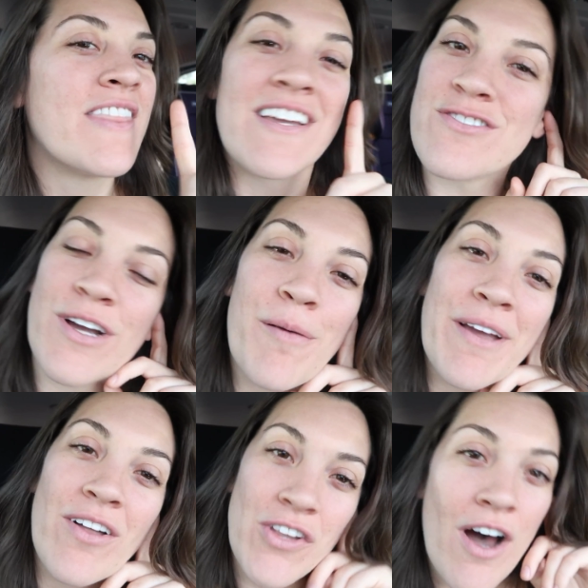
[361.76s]
Thanks for
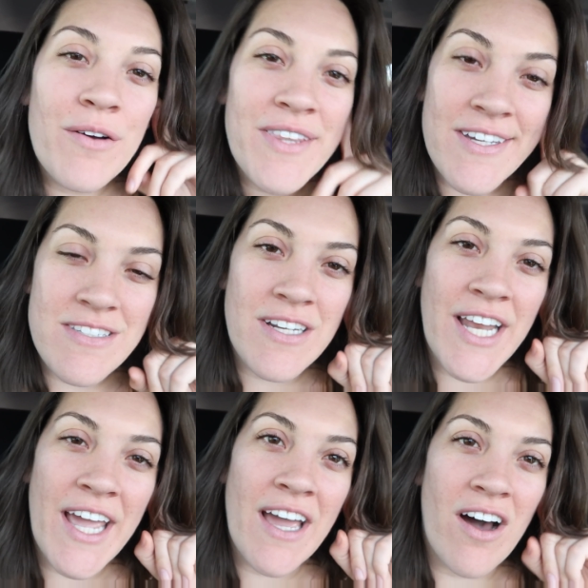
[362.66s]
coming along with us
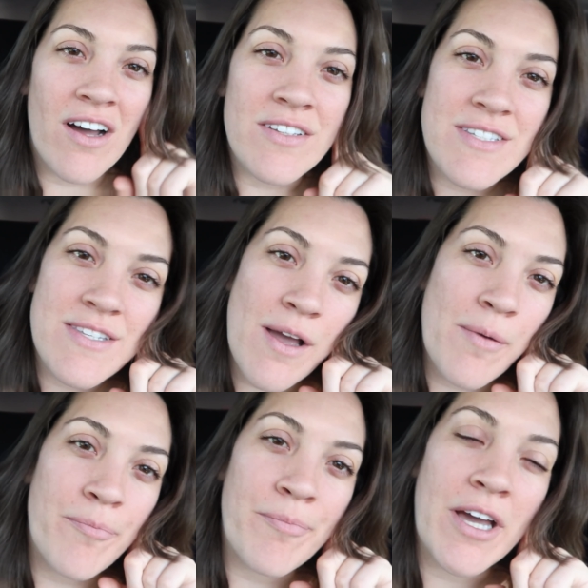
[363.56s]
today on
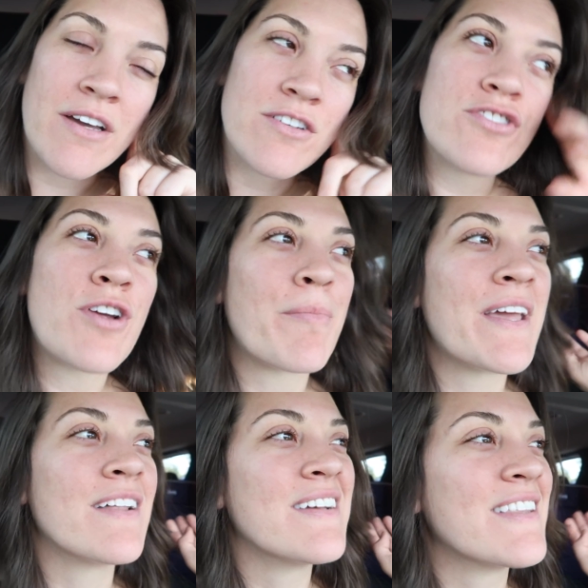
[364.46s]
some
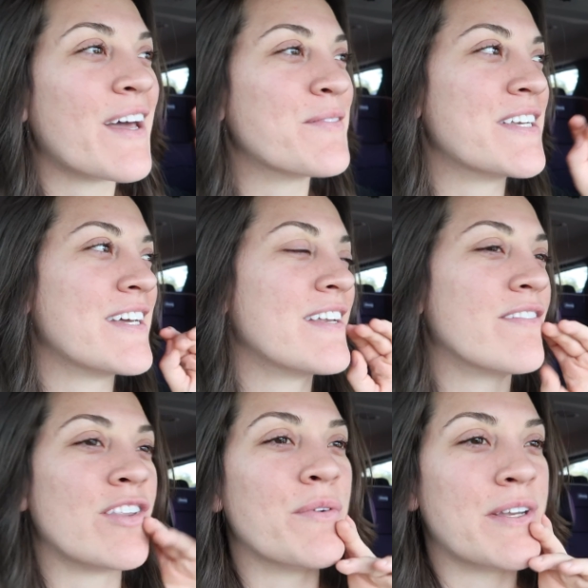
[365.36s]
shopping that we did,
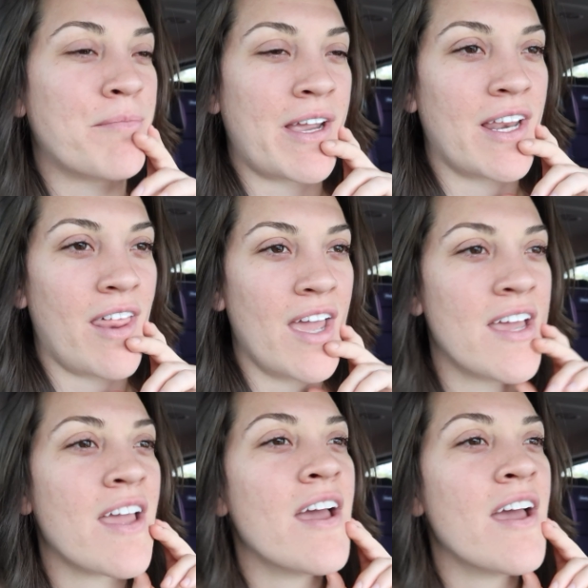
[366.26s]
even though we didn't buy anything.